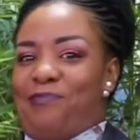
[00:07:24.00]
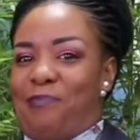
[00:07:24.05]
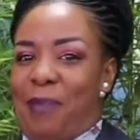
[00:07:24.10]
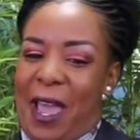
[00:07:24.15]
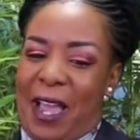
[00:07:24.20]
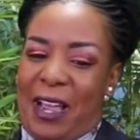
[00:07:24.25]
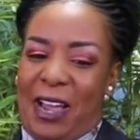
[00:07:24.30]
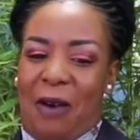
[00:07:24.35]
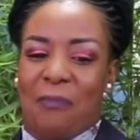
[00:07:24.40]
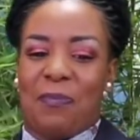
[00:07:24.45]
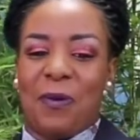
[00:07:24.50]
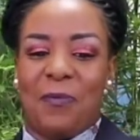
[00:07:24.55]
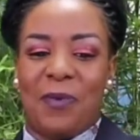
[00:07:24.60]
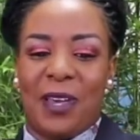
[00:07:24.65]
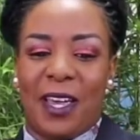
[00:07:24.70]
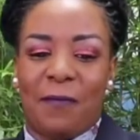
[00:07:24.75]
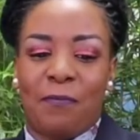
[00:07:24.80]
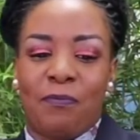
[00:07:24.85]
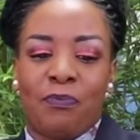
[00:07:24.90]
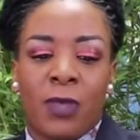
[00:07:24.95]
back up a
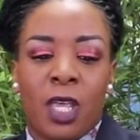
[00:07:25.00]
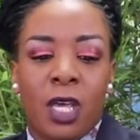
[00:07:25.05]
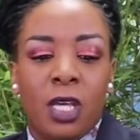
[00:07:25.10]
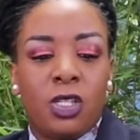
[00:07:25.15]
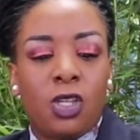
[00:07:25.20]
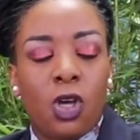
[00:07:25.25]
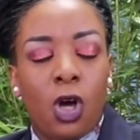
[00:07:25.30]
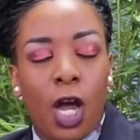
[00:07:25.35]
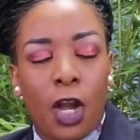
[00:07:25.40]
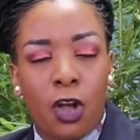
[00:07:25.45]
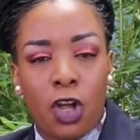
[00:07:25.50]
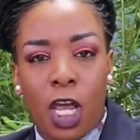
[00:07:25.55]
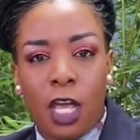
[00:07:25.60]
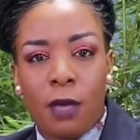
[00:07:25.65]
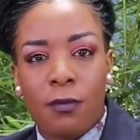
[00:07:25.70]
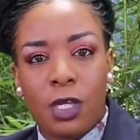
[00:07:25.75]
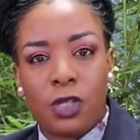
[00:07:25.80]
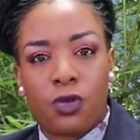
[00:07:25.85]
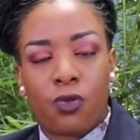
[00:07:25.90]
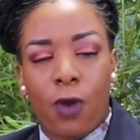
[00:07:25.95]
bit. So her
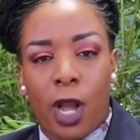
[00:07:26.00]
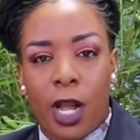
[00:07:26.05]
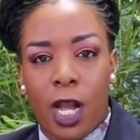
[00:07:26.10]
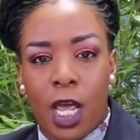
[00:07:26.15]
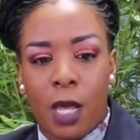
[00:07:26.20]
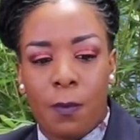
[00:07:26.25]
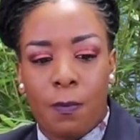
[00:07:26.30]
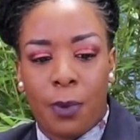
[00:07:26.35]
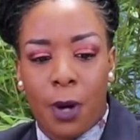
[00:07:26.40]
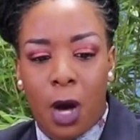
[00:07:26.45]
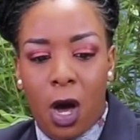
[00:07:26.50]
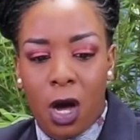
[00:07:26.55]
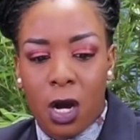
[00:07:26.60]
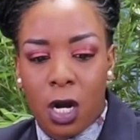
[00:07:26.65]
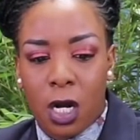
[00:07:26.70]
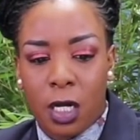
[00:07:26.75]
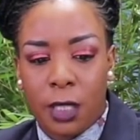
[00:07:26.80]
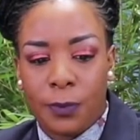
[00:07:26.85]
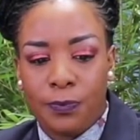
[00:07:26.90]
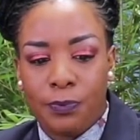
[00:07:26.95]
name is Renee
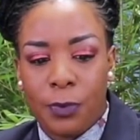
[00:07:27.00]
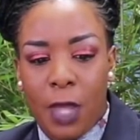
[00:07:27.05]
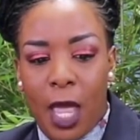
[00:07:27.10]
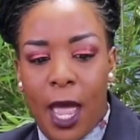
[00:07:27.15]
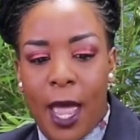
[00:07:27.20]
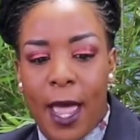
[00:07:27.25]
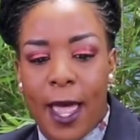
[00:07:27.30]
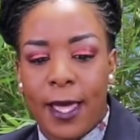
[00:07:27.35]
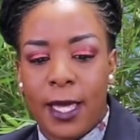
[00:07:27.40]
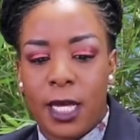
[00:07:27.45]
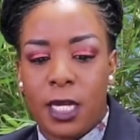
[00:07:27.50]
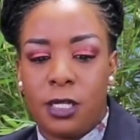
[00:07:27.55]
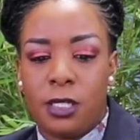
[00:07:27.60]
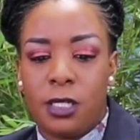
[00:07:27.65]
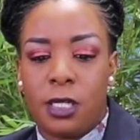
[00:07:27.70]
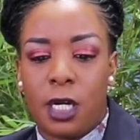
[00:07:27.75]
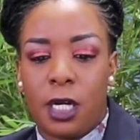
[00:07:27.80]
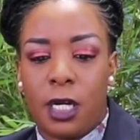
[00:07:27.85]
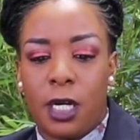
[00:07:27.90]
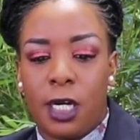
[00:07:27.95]
Bach.
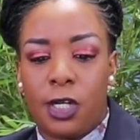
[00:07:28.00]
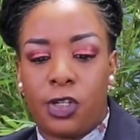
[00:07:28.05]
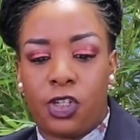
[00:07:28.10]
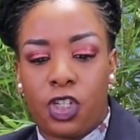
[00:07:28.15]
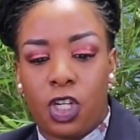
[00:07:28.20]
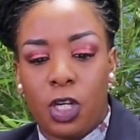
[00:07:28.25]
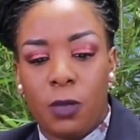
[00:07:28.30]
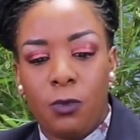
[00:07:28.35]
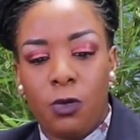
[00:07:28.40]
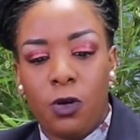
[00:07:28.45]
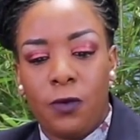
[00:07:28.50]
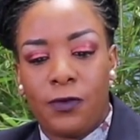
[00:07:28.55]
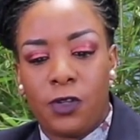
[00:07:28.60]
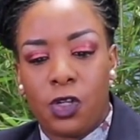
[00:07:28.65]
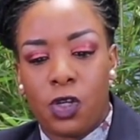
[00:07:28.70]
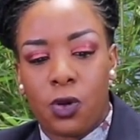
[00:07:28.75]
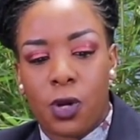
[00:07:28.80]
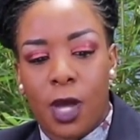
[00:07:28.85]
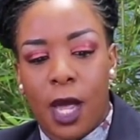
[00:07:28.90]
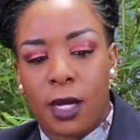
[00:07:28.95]
And she moved
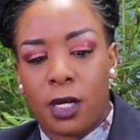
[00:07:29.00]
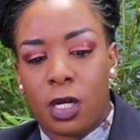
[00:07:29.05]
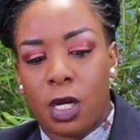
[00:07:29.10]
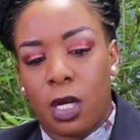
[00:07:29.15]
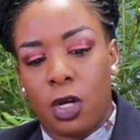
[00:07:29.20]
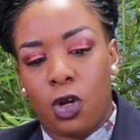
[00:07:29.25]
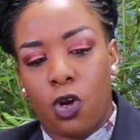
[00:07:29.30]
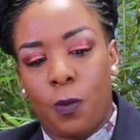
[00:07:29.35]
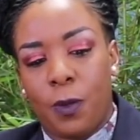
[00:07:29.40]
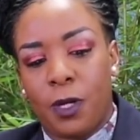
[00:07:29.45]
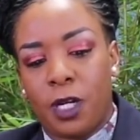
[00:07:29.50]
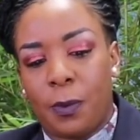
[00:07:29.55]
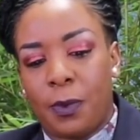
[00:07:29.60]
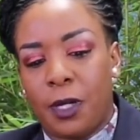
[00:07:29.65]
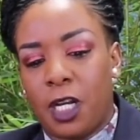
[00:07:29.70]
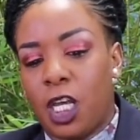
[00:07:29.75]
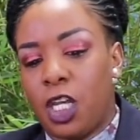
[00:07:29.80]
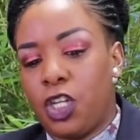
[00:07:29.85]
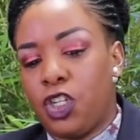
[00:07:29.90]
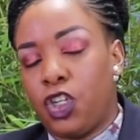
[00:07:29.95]
to Uganda and opened up
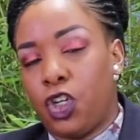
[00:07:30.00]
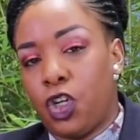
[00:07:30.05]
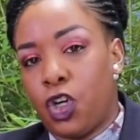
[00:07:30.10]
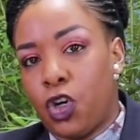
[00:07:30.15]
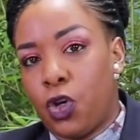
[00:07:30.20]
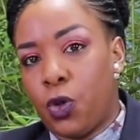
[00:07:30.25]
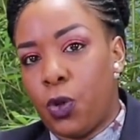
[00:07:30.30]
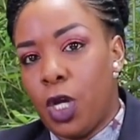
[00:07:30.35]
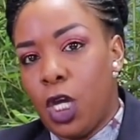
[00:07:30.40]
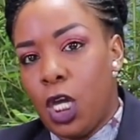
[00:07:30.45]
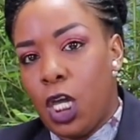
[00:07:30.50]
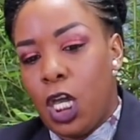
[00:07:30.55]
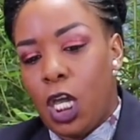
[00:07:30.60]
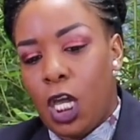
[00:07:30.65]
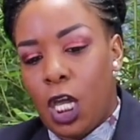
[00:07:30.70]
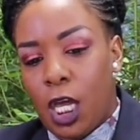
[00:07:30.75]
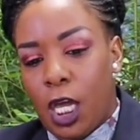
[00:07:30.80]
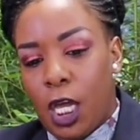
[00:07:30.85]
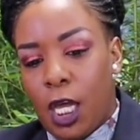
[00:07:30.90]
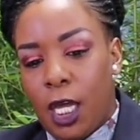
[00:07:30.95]
an NGO
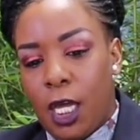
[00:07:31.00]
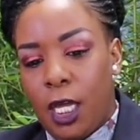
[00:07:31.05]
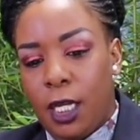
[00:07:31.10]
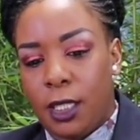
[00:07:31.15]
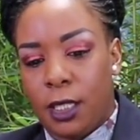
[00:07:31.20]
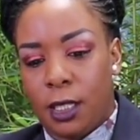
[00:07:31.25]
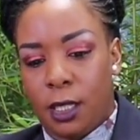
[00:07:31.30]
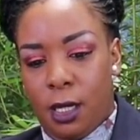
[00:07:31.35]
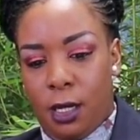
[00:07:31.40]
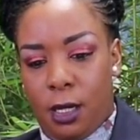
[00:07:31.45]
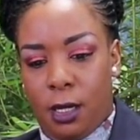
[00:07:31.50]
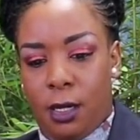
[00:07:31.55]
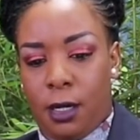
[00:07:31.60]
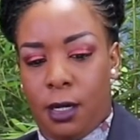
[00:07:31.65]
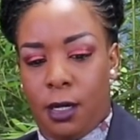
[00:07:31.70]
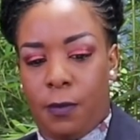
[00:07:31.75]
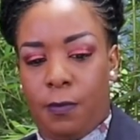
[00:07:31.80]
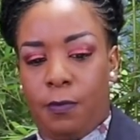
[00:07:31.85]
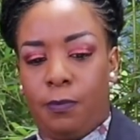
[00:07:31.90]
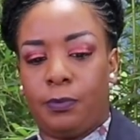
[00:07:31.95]
in
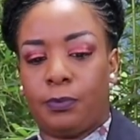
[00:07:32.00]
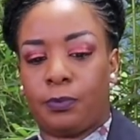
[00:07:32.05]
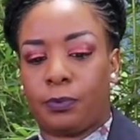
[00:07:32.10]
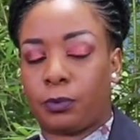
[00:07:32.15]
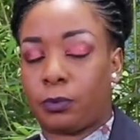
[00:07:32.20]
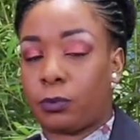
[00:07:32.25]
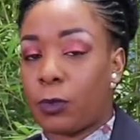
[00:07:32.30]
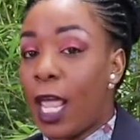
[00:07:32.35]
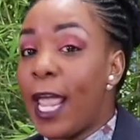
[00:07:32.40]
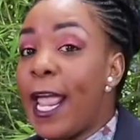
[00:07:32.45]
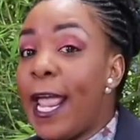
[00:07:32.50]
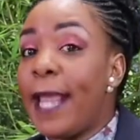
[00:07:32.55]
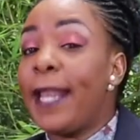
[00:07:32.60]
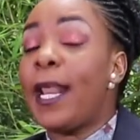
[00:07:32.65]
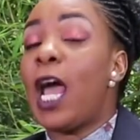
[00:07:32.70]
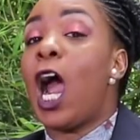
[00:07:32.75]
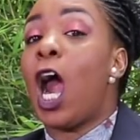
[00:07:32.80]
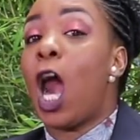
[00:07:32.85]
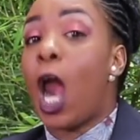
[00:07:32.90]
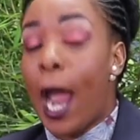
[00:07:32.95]

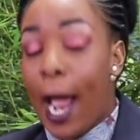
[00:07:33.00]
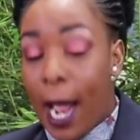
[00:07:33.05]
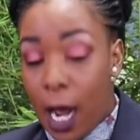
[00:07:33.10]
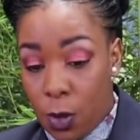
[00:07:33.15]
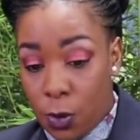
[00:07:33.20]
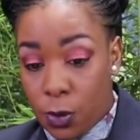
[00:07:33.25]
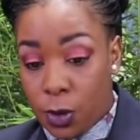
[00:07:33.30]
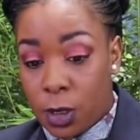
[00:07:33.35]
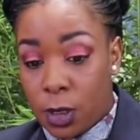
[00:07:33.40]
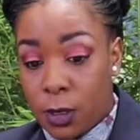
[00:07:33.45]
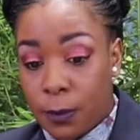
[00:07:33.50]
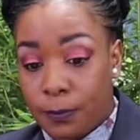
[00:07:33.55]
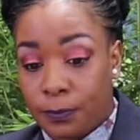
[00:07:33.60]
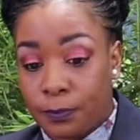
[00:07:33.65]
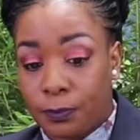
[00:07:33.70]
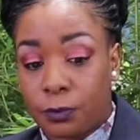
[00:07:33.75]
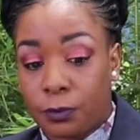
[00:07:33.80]
her house